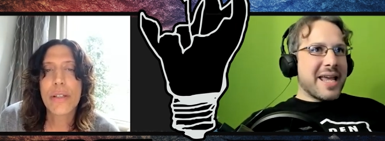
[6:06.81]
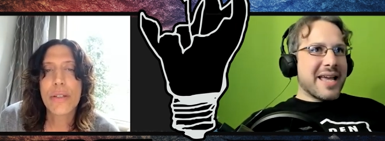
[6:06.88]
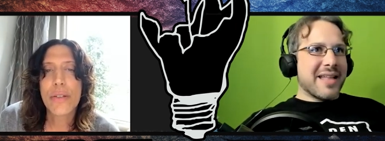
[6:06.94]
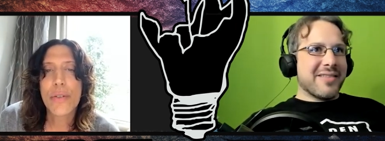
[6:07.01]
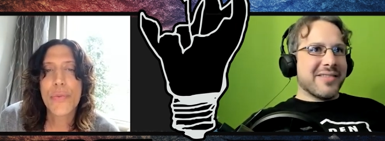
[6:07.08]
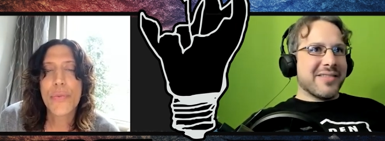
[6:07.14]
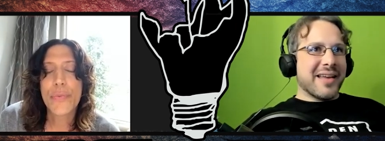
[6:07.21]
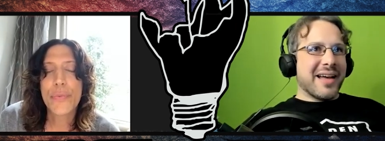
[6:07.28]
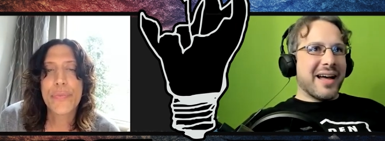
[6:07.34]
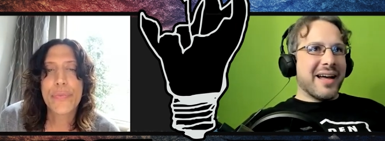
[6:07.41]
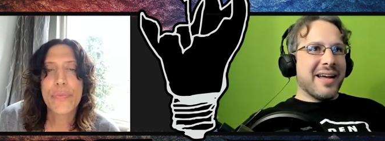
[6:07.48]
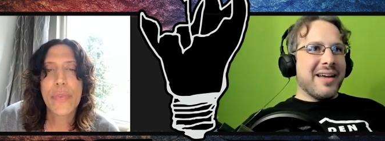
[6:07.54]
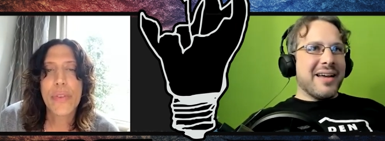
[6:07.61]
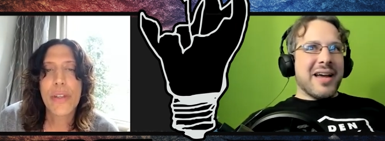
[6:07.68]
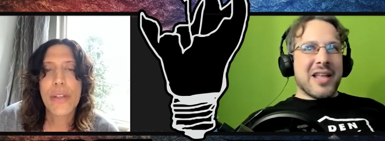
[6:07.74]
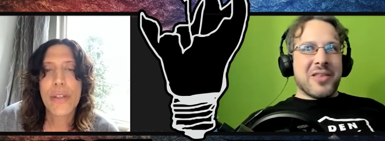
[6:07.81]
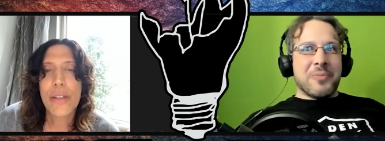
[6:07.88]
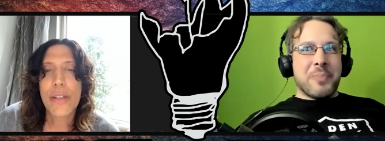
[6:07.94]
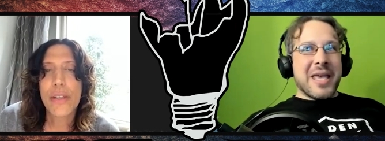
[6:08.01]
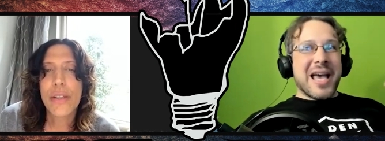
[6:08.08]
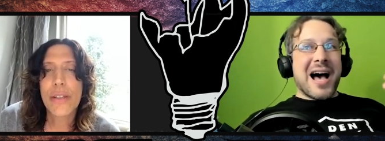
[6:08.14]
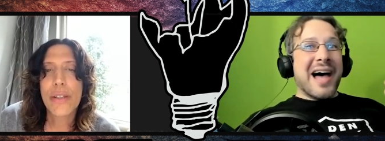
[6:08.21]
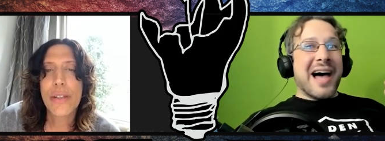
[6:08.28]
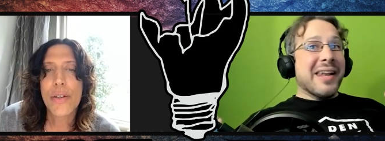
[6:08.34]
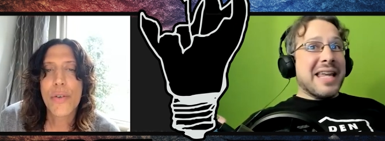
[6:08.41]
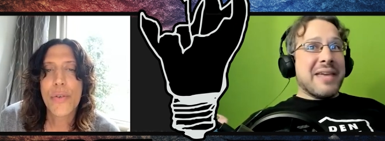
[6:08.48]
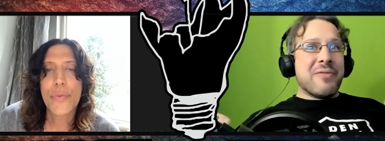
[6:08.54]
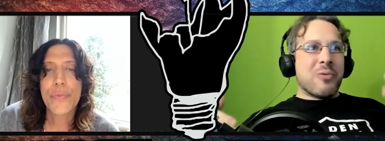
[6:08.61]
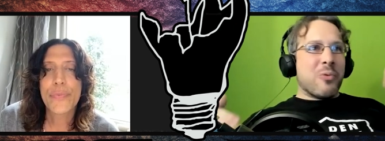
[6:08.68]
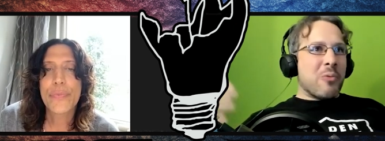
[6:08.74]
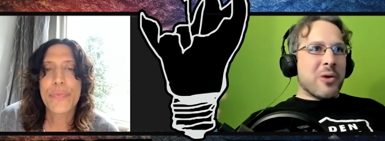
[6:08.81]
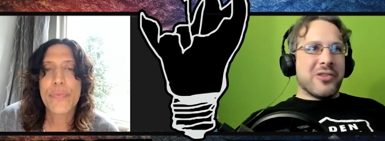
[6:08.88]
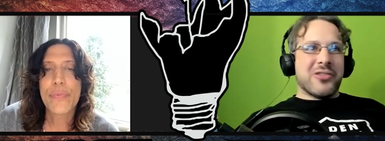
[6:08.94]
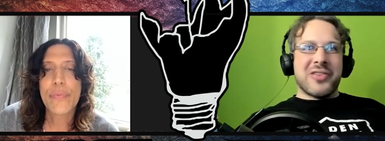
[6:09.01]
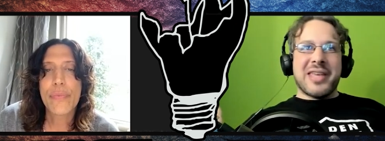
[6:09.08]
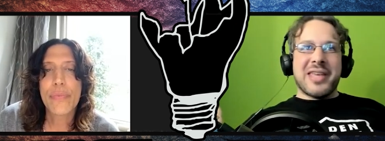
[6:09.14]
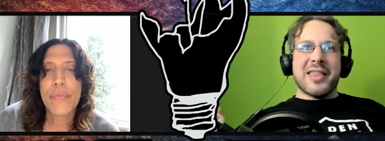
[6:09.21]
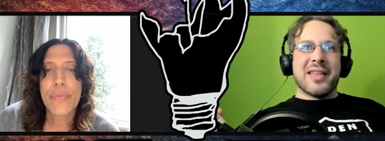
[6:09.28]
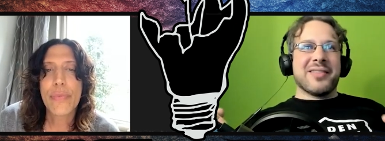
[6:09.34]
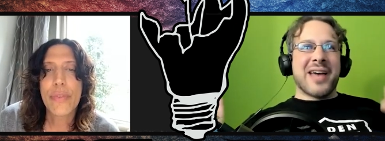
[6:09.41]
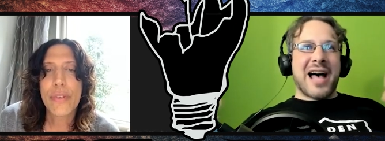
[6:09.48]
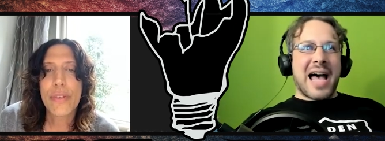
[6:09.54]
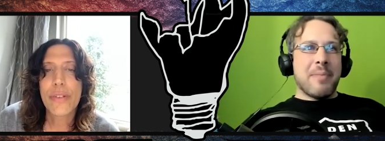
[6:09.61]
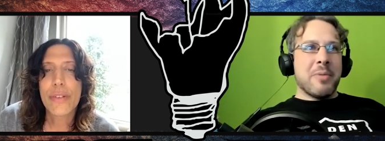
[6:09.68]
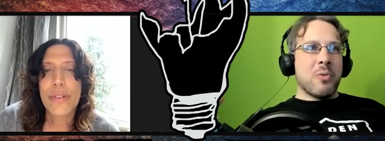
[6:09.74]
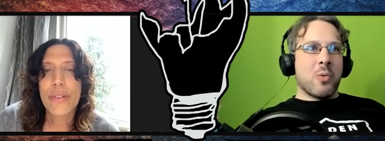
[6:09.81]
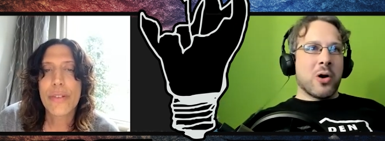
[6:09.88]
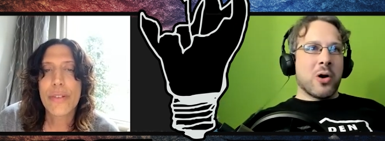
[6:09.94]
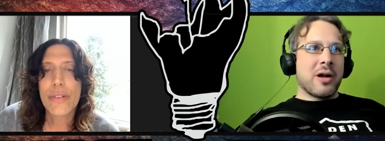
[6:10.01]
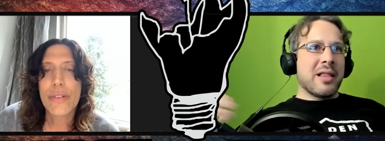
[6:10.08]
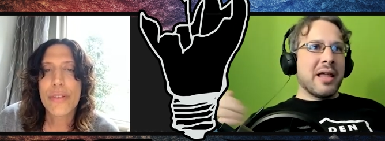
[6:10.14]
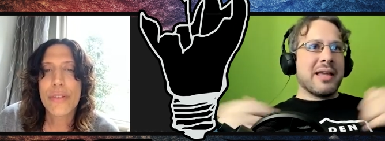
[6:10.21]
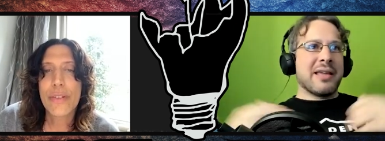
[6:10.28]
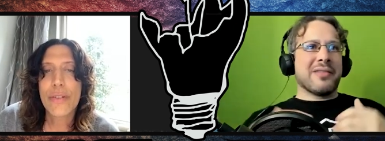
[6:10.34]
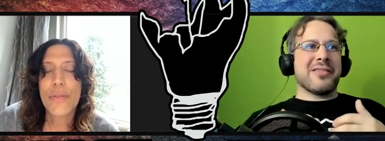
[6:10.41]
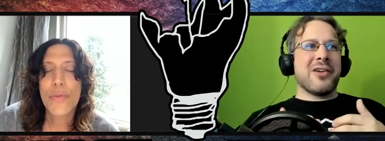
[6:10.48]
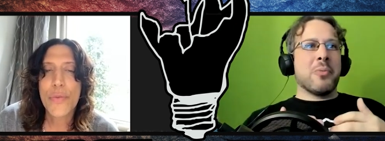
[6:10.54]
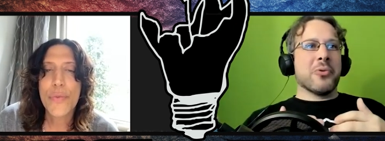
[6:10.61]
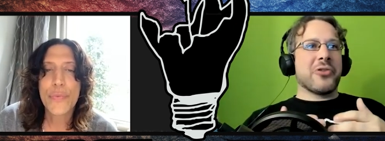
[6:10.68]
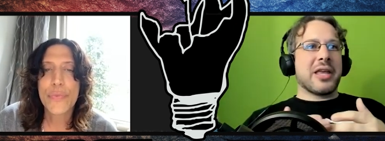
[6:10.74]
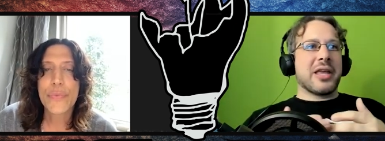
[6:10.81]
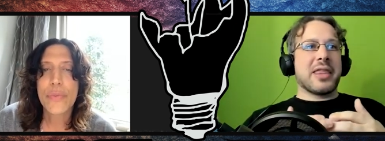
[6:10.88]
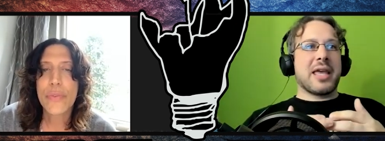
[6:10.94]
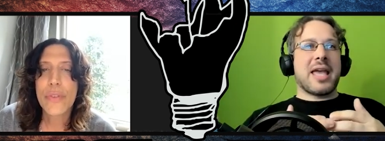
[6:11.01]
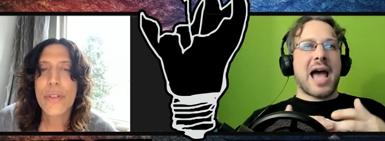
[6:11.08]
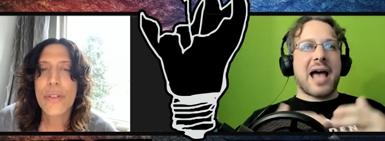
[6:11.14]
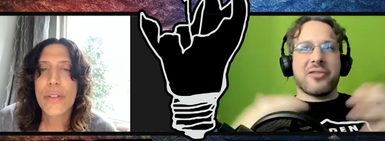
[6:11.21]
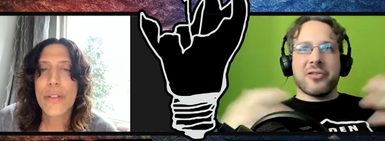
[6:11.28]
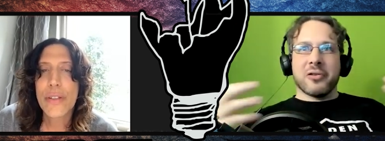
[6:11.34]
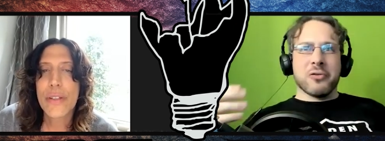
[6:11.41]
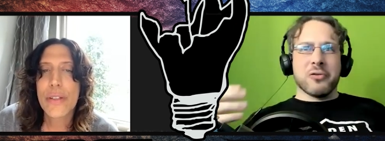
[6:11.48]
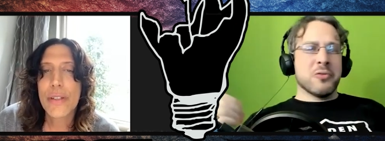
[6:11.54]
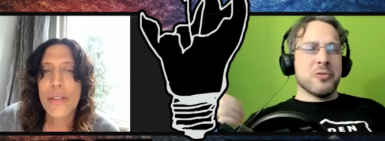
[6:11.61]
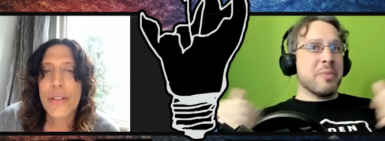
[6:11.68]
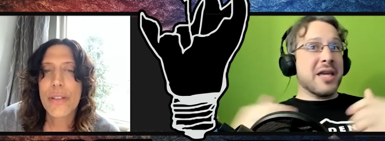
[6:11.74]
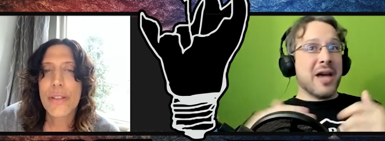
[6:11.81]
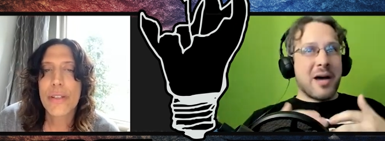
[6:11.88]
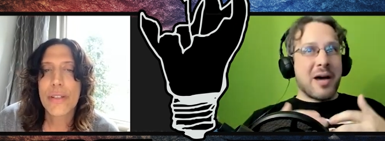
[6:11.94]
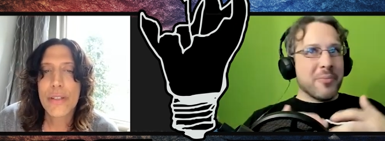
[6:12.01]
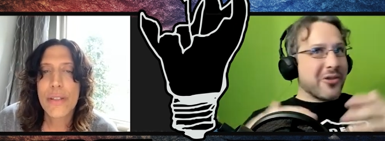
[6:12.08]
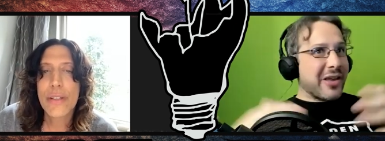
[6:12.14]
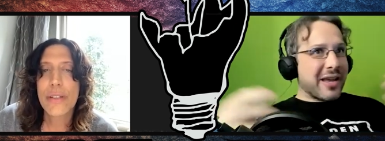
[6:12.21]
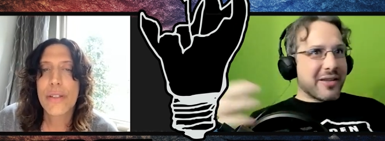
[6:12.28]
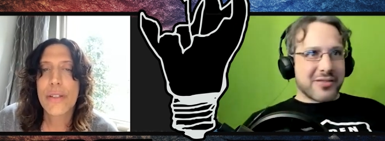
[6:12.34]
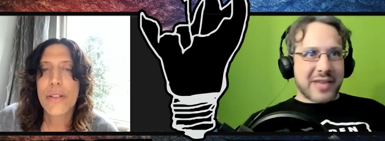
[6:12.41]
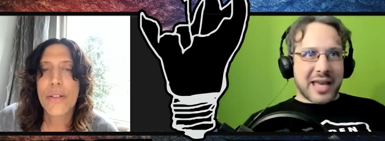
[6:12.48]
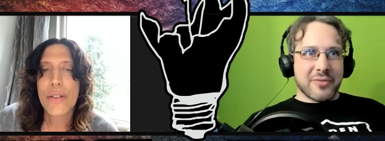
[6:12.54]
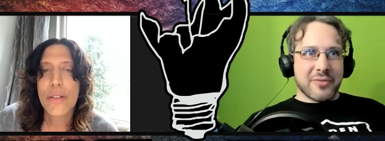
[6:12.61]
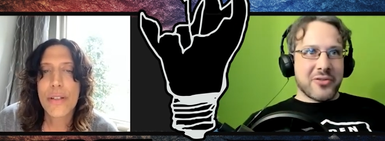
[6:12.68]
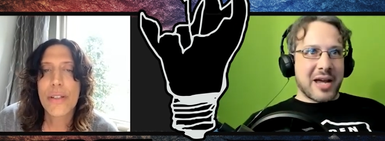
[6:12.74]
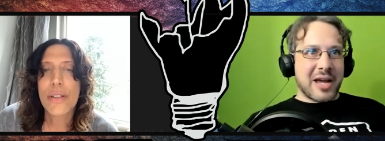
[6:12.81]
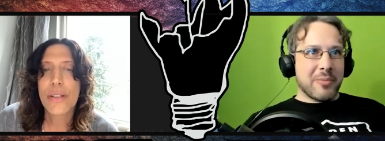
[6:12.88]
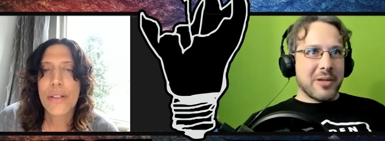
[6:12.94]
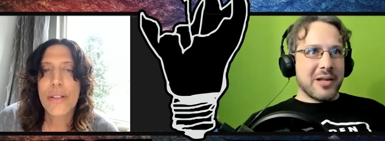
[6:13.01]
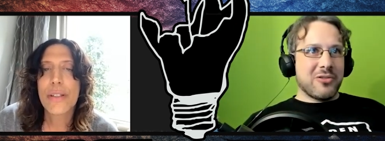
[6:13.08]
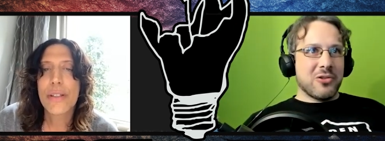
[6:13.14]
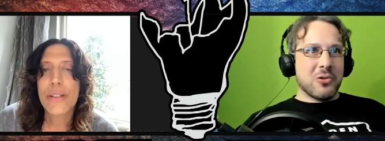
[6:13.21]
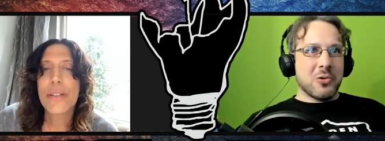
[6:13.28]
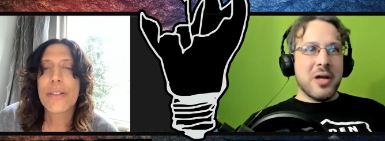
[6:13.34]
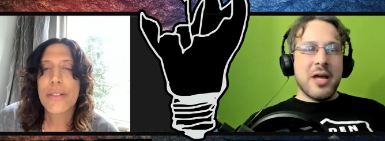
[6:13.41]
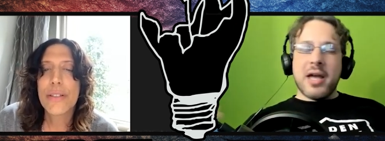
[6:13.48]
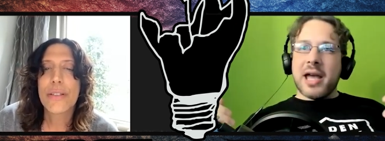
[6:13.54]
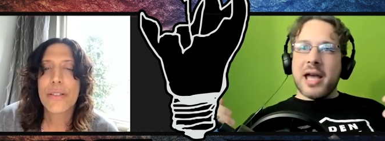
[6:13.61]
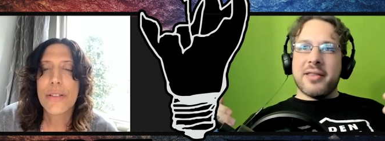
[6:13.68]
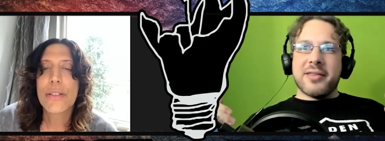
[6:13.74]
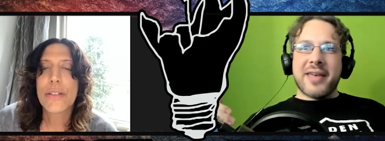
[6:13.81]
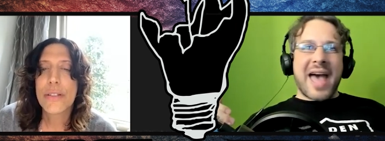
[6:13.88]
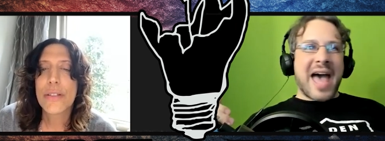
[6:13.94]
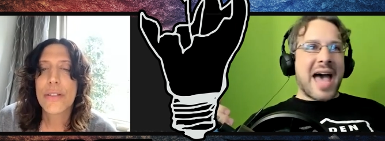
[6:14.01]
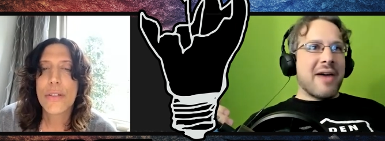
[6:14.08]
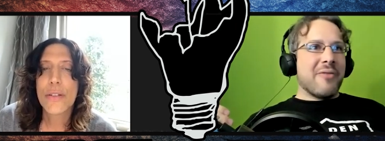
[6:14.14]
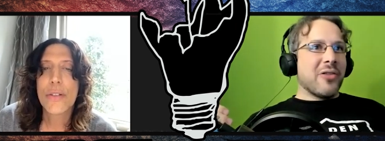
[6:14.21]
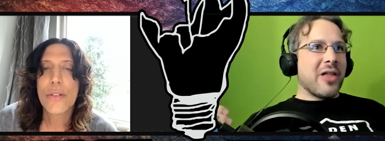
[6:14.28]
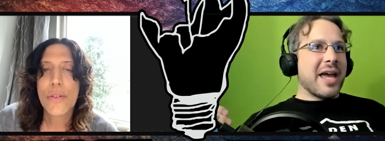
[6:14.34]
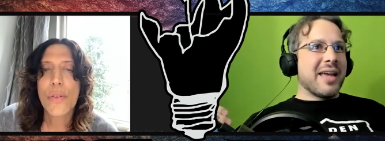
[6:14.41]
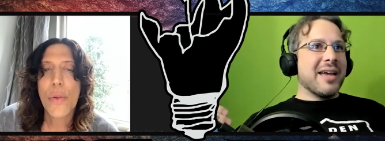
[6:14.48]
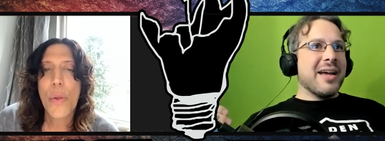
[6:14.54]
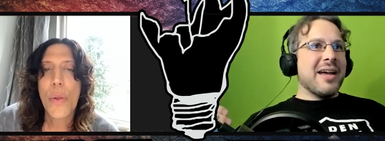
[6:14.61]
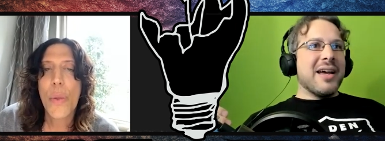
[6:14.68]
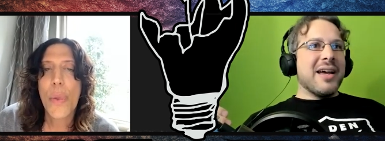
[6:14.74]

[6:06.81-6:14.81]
Speaker 1: It's uh it's beyond even what we see the time and work. Like it's almost like the cast and crew becomes like a second family too. And to have like